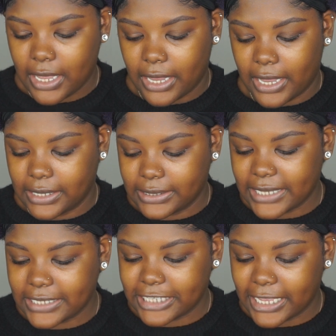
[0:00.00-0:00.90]
and it
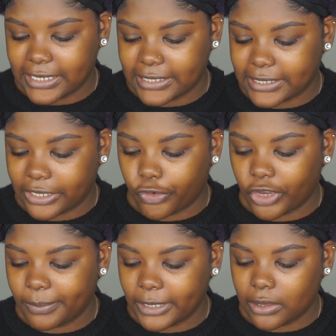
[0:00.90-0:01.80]
says that it's a
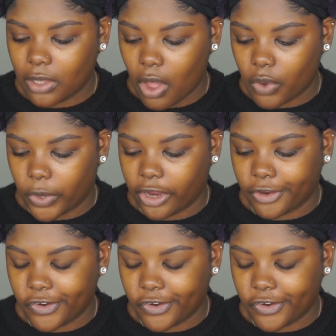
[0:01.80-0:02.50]
creamy, long wear,